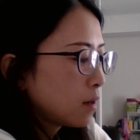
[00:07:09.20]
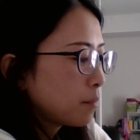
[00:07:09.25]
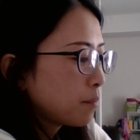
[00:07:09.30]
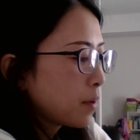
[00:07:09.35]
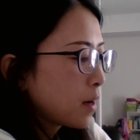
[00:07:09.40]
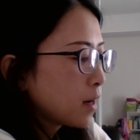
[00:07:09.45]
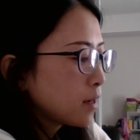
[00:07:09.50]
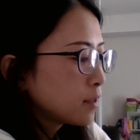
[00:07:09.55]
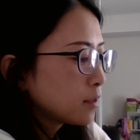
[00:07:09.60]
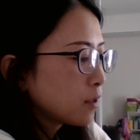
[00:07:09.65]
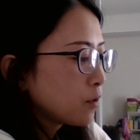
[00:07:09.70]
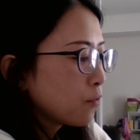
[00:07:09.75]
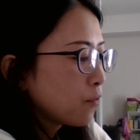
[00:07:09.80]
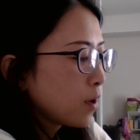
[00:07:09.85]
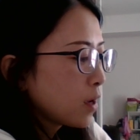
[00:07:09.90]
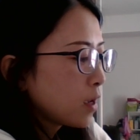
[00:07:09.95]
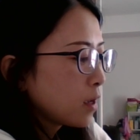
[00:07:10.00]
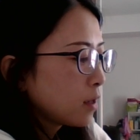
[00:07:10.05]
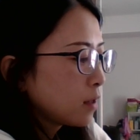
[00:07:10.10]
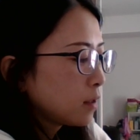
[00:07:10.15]
By the
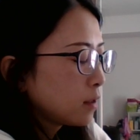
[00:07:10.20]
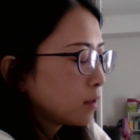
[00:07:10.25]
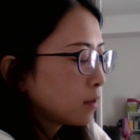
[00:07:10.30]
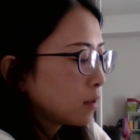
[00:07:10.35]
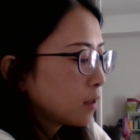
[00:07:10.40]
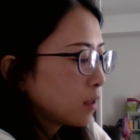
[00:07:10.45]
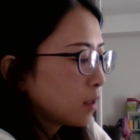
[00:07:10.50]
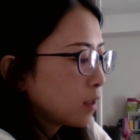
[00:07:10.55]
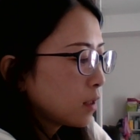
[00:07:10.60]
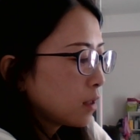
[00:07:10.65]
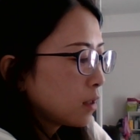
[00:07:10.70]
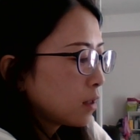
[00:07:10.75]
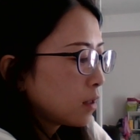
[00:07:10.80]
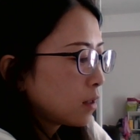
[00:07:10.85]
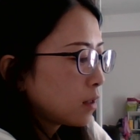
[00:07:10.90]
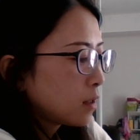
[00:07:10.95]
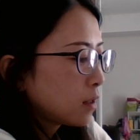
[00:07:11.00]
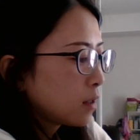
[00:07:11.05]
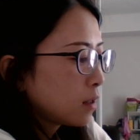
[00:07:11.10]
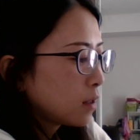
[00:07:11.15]
way,
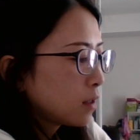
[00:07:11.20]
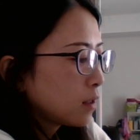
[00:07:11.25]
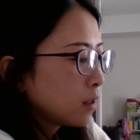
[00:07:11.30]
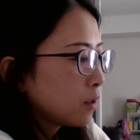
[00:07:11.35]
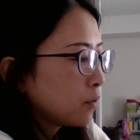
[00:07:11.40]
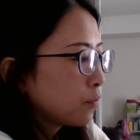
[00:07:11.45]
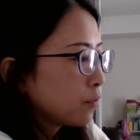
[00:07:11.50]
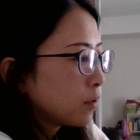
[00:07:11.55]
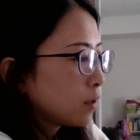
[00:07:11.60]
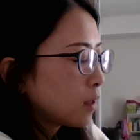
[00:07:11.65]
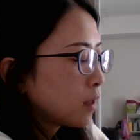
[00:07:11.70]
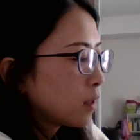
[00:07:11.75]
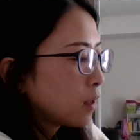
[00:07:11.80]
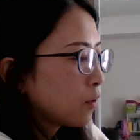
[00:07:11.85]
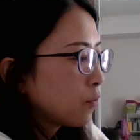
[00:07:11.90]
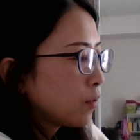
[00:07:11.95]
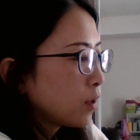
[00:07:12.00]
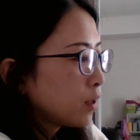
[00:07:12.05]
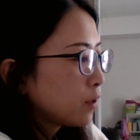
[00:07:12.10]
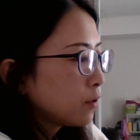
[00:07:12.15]
if
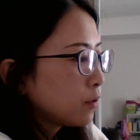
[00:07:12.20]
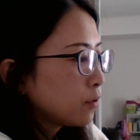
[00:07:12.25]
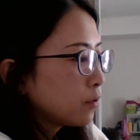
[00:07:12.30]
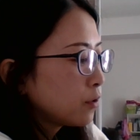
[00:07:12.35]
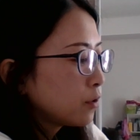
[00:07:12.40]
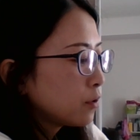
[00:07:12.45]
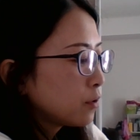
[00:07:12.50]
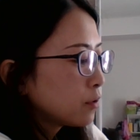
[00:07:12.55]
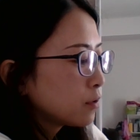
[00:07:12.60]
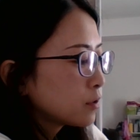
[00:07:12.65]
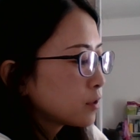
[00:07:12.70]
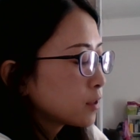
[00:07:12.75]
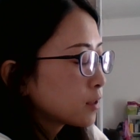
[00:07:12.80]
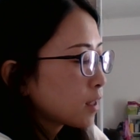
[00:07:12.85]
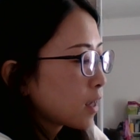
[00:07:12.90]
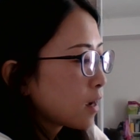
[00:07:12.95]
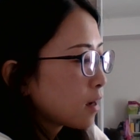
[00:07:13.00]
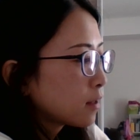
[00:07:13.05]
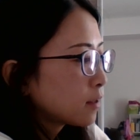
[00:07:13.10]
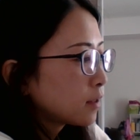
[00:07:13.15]
when you use
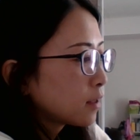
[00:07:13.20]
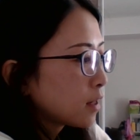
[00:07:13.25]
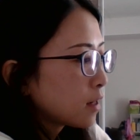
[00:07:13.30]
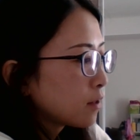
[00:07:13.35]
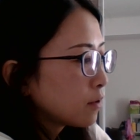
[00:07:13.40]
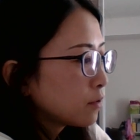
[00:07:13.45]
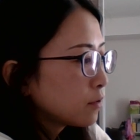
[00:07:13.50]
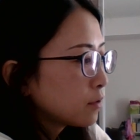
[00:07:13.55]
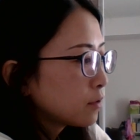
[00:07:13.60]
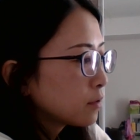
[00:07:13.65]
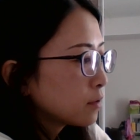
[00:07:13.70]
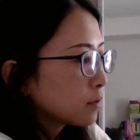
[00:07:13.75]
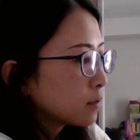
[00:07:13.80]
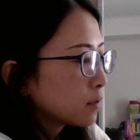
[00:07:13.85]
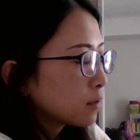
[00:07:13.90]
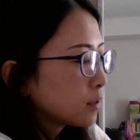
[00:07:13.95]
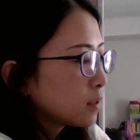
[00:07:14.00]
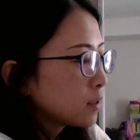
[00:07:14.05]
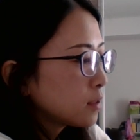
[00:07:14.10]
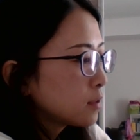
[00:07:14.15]
turn out,
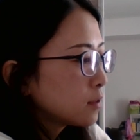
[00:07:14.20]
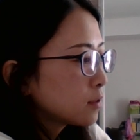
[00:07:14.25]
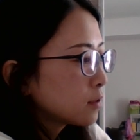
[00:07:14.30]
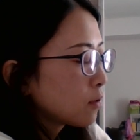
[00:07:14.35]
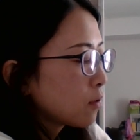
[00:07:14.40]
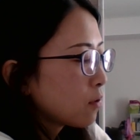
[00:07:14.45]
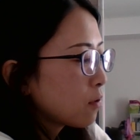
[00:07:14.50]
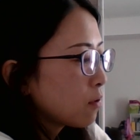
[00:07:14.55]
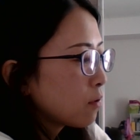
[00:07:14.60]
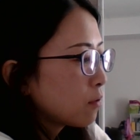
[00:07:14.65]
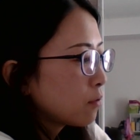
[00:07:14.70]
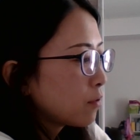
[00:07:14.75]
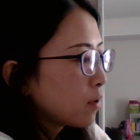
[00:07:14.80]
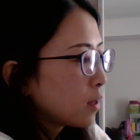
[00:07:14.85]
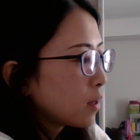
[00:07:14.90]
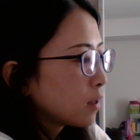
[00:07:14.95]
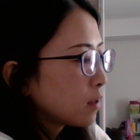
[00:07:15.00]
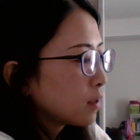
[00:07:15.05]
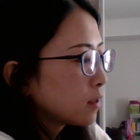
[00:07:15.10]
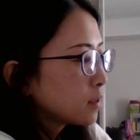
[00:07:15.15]
it's
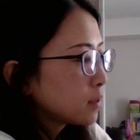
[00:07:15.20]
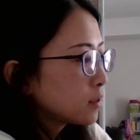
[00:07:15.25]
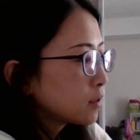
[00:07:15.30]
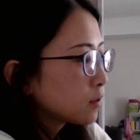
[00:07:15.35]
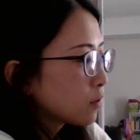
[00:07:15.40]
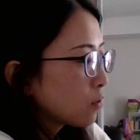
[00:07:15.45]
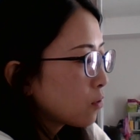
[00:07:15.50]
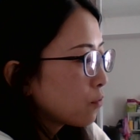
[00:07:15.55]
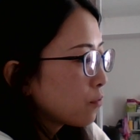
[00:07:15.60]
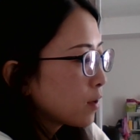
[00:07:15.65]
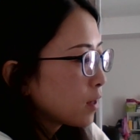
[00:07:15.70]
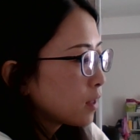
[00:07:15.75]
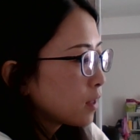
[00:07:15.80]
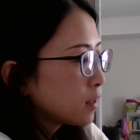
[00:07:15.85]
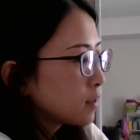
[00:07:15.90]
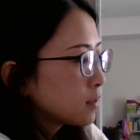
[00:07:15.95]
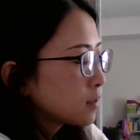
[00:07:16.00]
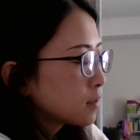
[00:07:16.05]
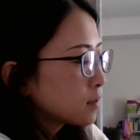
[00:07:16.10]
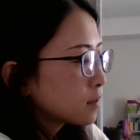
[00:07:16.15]

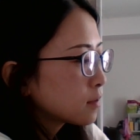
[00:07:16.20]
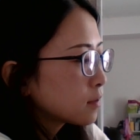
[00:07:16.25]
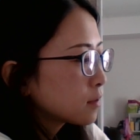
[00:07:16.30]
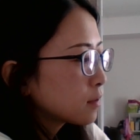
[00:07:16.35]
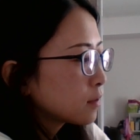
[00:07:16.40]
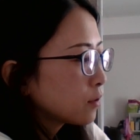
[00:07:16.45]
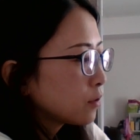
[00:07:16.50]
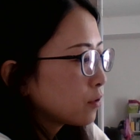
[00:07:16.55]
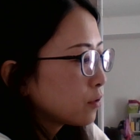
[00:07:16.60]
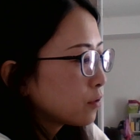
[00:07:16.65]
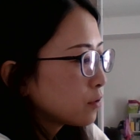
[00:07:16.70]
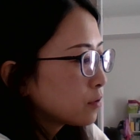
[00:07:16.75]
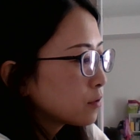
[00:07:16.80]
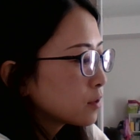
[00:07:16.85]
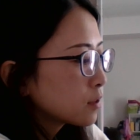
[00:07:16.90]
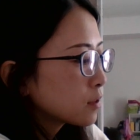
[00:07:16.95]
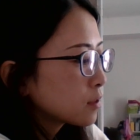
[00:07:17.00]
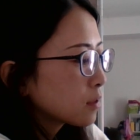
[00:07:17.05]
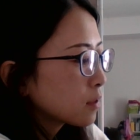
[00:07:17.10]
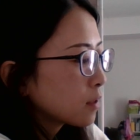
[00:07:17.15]
always
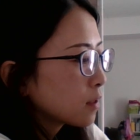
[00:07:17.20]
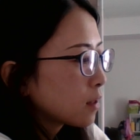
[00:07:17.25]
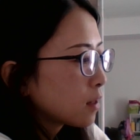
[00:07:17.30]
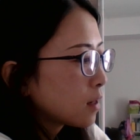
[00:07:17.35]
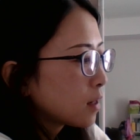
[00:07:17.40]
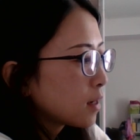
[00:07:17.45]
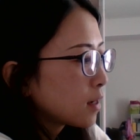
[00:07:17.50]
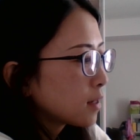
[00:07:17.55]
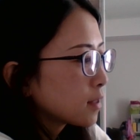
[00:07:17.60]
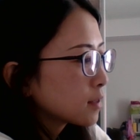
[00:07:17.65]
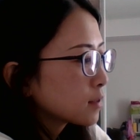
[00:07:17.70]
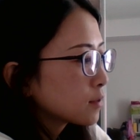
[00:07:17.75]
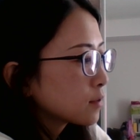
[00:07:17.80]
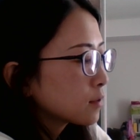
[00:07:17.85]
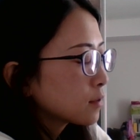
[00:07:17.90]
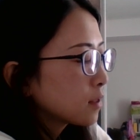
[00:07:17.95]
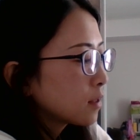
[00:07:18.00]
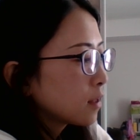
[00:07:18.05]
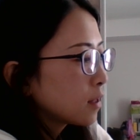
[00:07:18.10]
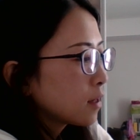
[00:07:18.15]
used as
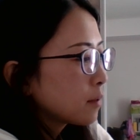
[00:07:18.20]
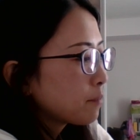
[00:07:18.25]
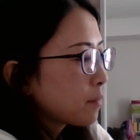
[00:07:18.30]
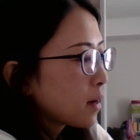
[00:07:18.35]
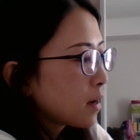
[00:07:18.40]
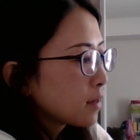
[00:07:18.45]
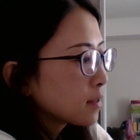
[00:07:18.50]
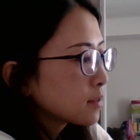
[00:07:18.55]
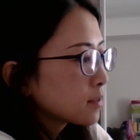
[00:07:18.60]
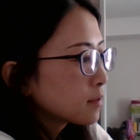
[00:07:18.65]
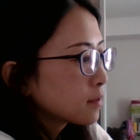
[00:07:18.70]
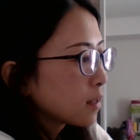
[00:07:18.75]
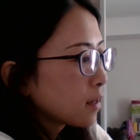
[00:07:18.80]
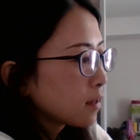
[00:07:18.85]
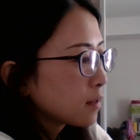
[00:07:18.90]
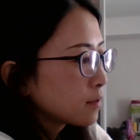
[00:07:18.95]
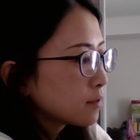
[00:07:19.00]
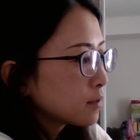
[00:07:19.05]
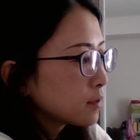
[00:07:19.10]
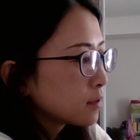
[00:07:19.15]
past
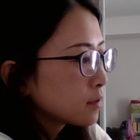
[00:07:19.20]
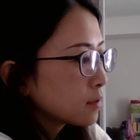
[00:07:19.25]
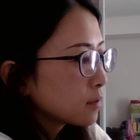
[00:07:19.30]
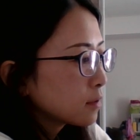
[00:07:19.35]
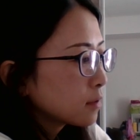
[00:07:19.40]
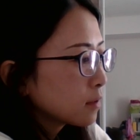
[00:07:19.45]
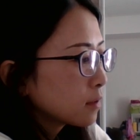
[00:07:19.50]
tense.